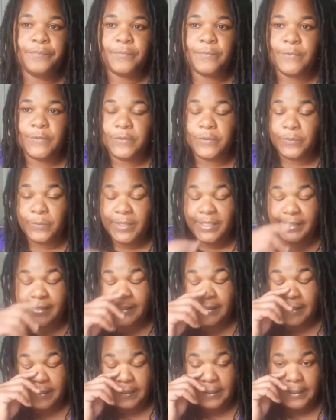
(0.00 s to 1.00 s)
due to
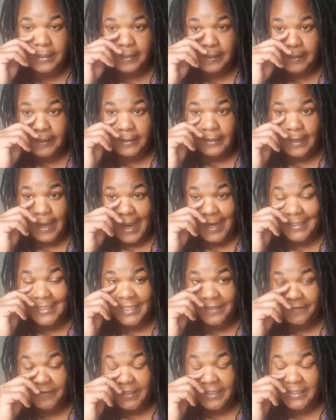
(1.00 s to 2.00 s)
recent
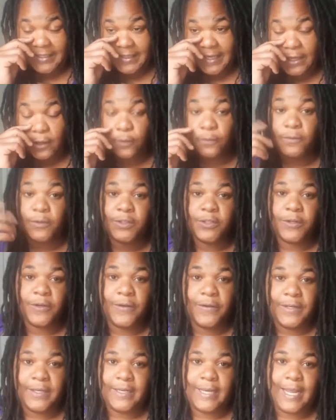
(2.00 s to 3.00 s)
activities, they
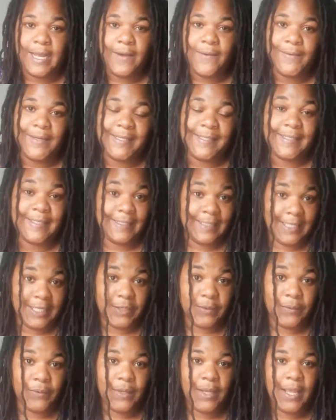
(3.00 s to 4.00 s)
overturned it now, and it's
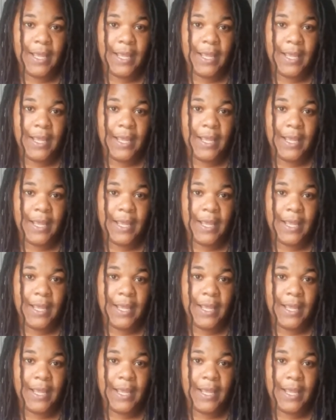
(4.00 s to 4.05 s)
illegal